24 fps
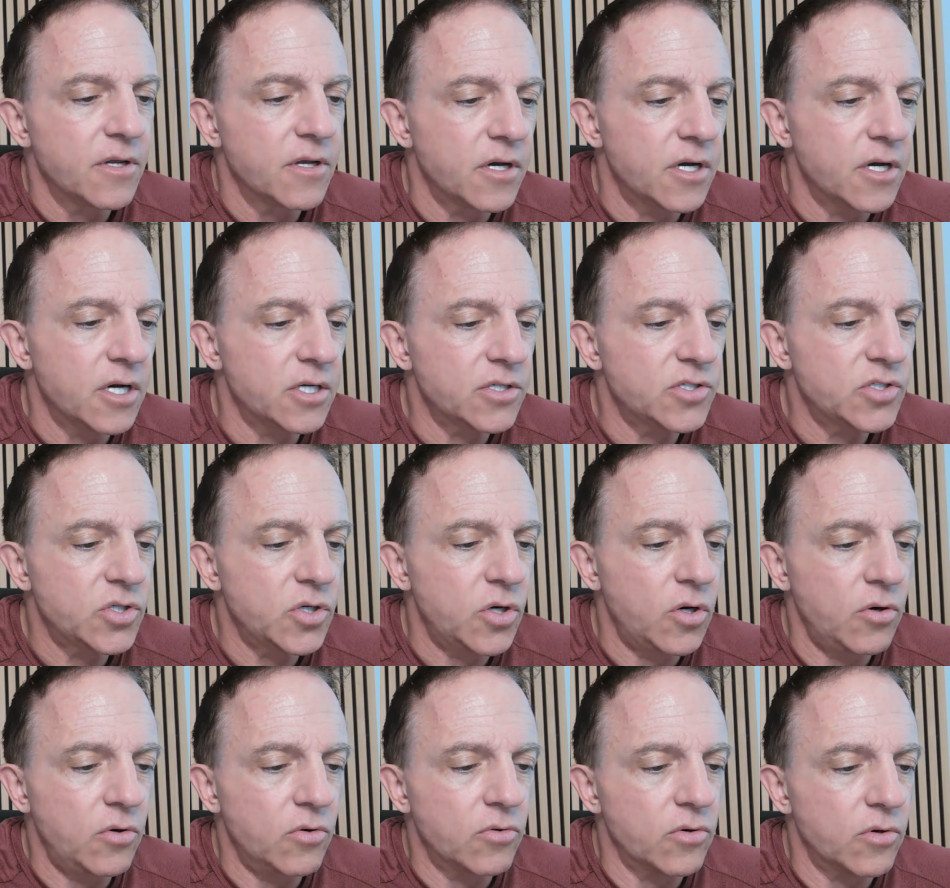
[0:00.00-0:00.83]
a
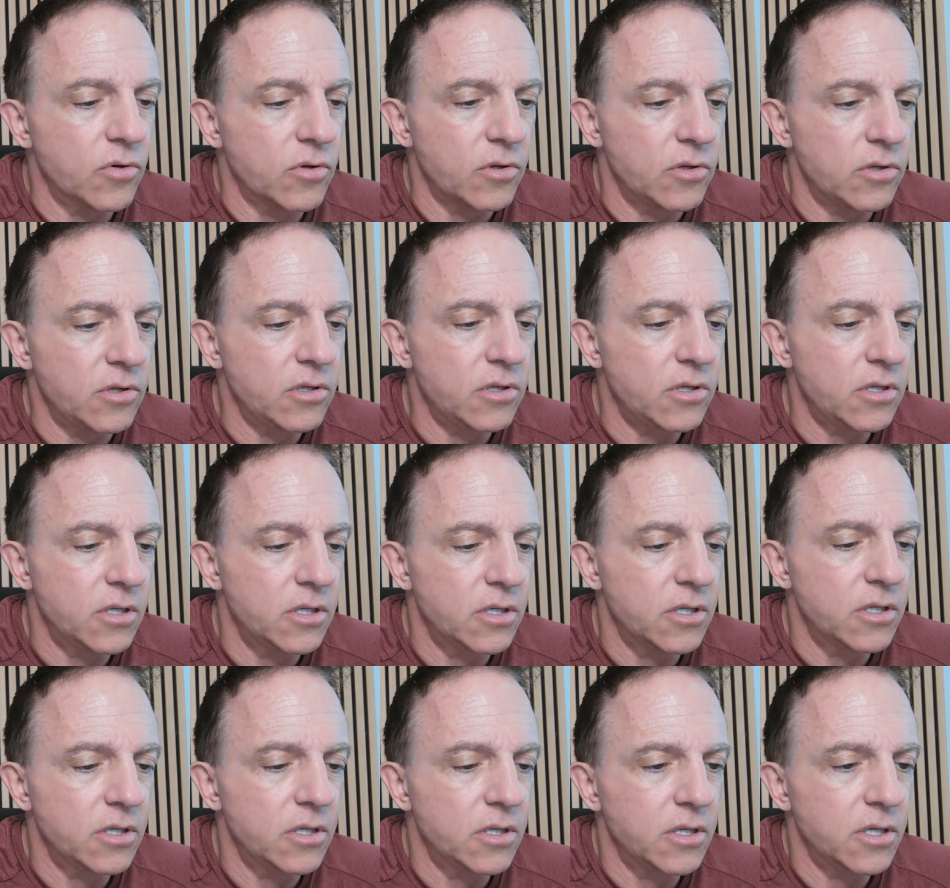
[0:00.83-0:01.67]
total
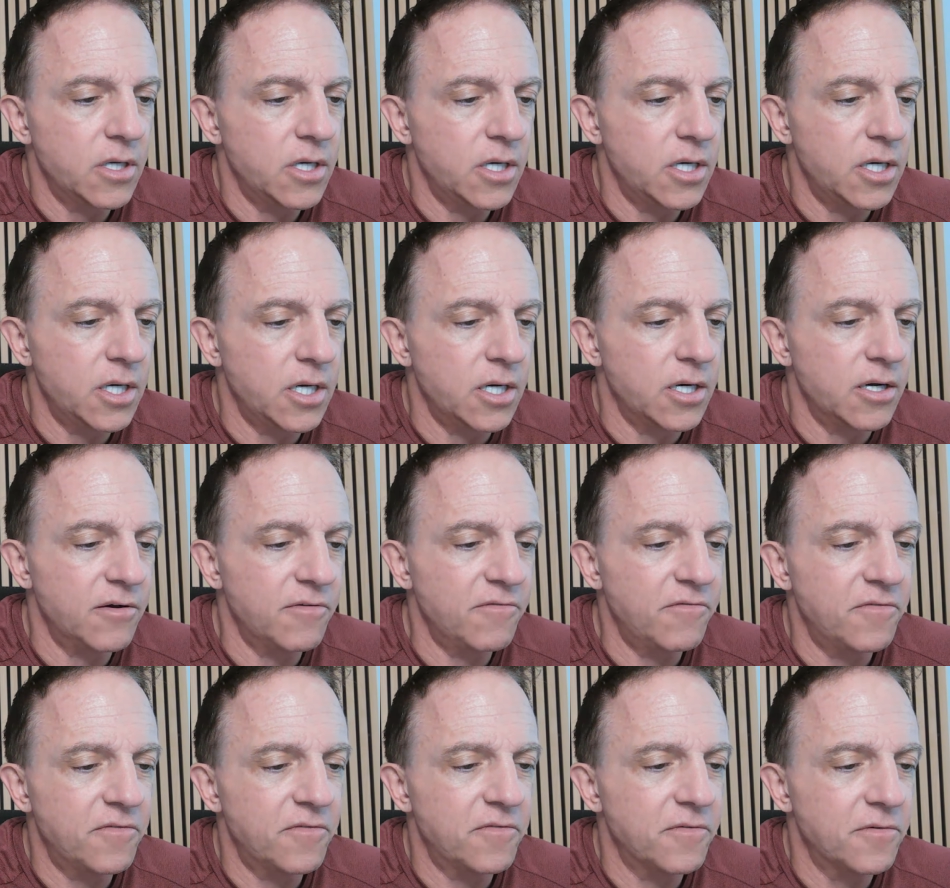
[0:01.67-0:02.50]

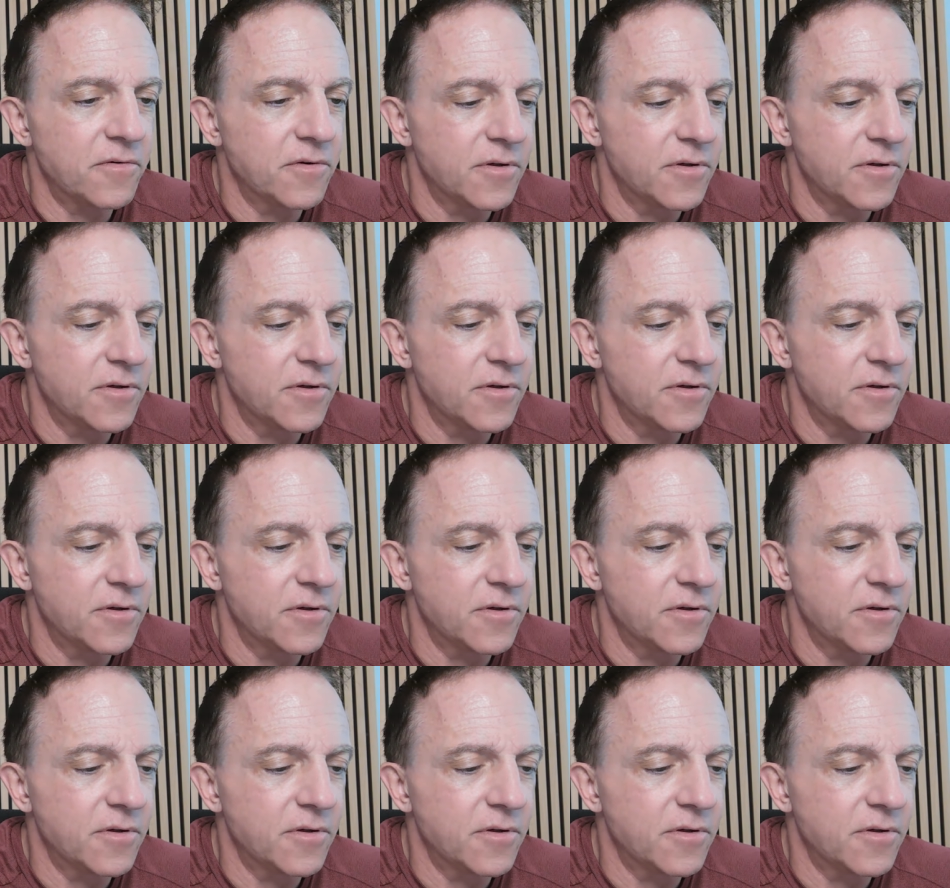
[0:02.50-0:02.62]
of